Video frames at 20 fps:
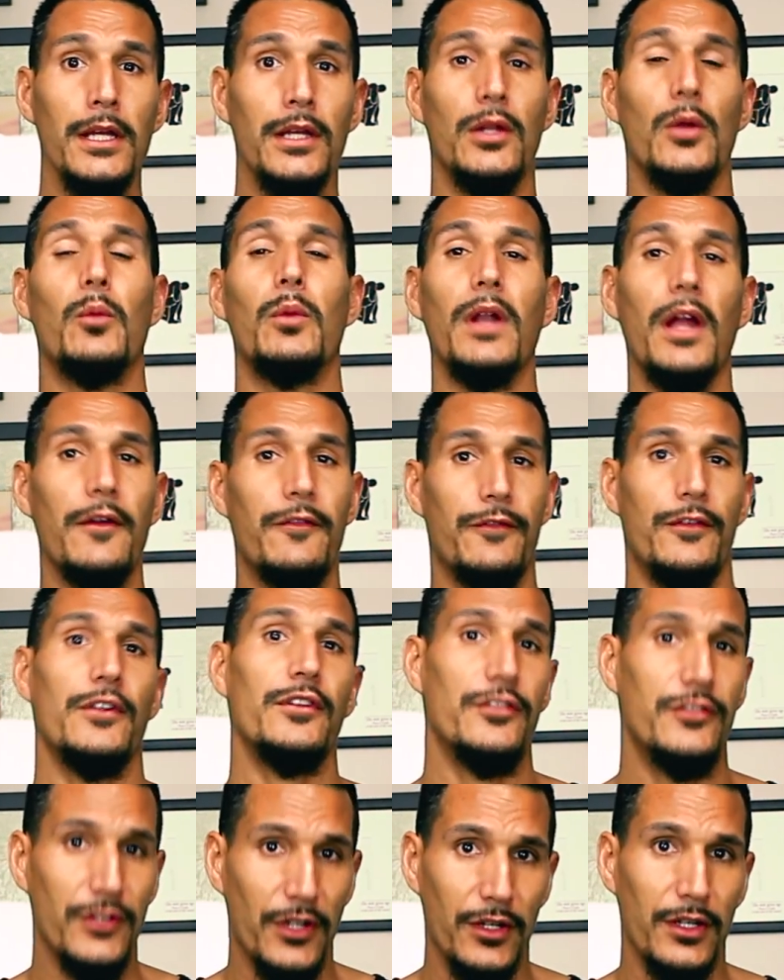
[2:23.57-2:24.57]
You know, when I
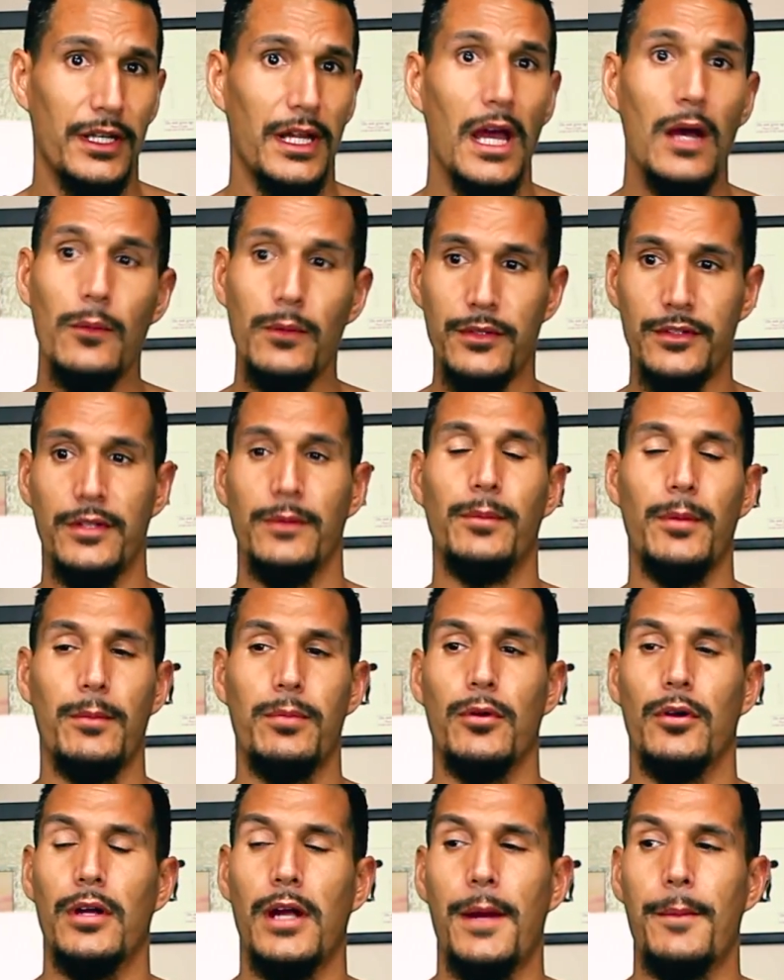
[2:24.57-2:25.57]
first started out with Simple
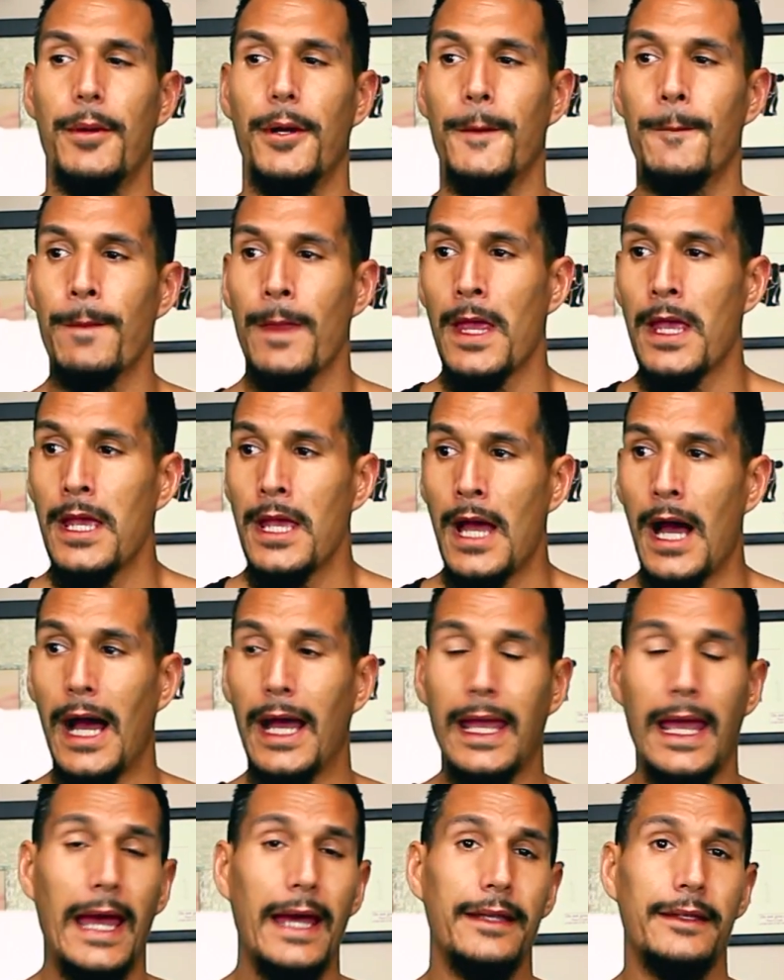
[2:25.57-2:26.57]
Programmer,
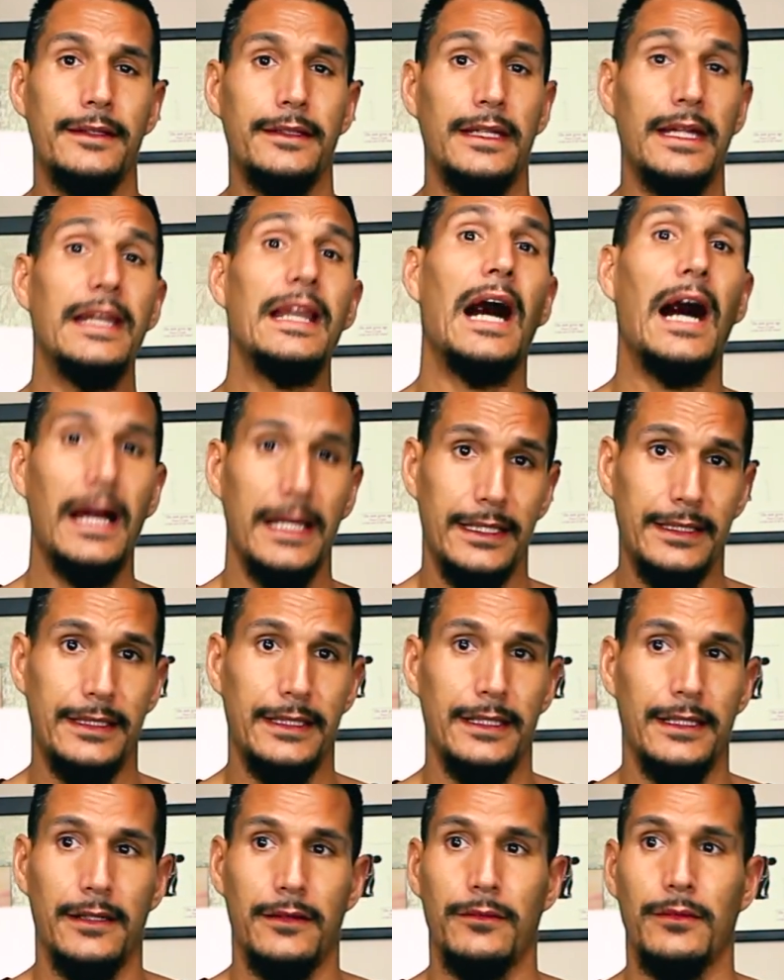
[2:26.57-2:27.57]
I had an
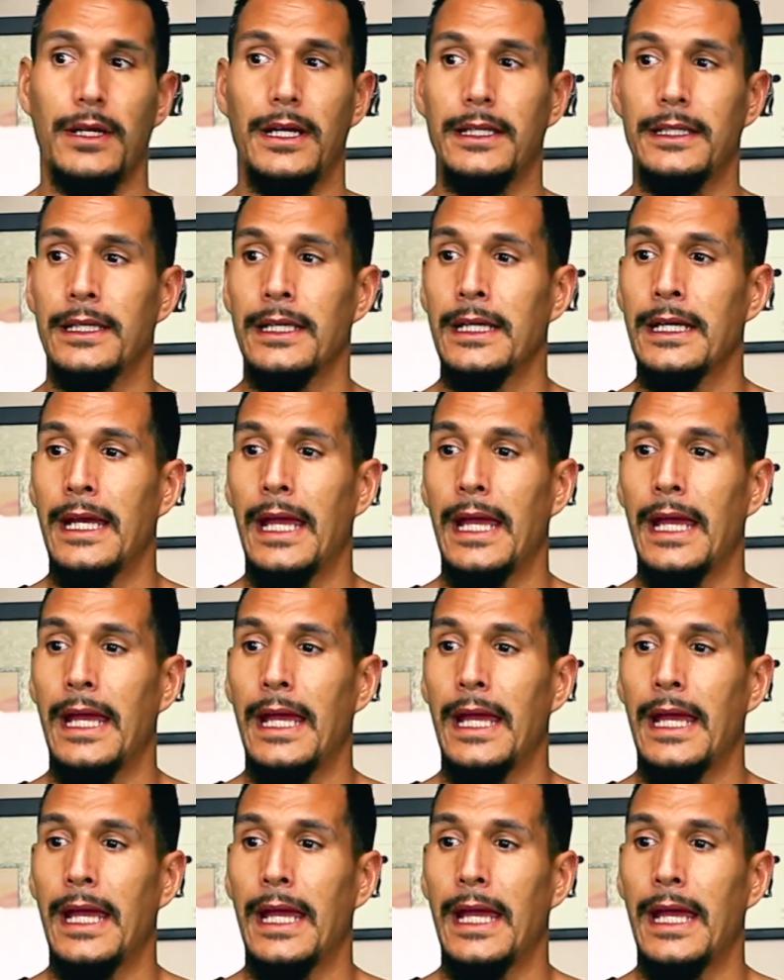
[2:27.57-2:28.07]
idea, right?